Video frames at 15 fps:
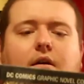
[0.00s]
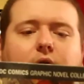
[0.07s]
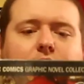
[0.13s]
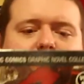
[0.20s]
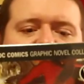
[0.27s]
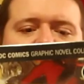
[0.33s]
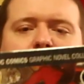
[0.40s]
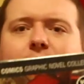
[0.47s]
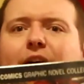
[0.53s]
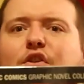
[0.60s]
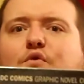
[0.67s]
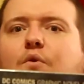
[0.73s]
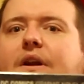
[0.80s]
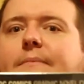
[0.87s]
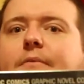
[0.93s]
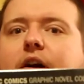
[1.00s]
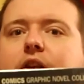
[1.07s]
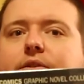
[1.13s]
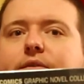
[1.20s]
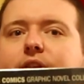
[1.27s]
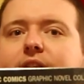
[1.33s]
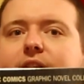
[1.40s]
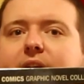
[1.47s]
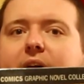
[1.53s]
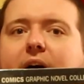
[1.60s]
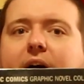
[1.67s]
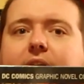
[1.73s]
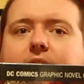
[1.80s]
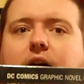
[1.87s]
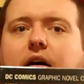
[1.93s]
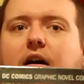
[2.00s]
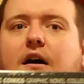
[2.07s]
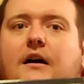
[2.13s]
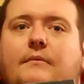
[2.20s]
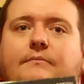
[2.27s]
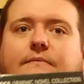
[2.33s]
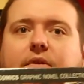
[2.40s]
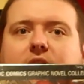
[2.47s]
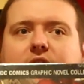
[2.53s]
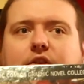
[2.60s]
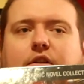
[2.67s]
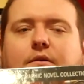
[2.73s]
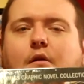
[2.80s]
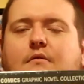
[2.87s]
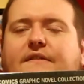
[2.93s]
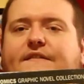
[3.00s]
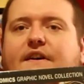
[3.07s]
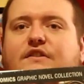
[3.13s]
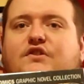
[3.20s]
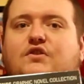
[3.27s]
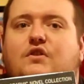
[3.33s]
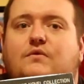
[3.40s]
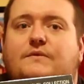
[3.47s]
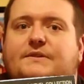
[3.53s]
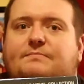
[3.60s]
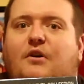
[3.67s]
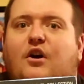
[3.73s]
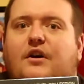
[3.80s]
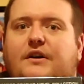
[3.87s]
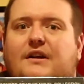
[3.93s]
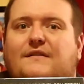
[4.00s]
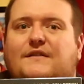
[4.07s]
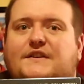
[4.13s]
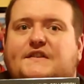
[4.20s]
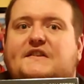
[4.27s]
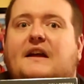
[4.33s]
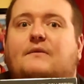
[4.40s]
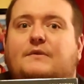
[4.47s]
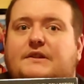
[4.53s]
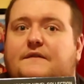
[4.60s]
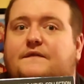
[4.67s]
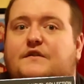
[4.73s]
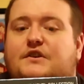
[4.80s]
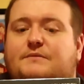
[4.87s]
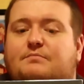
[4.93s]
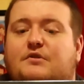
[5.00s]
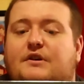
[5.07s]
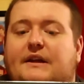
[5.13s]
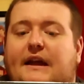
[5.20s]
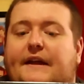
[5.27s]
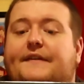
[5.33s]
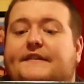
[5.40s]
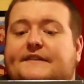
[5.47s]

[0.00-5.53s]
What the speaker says: We're seeing around $20 for this guy, because the only one we found sold was part of a set with the first book and the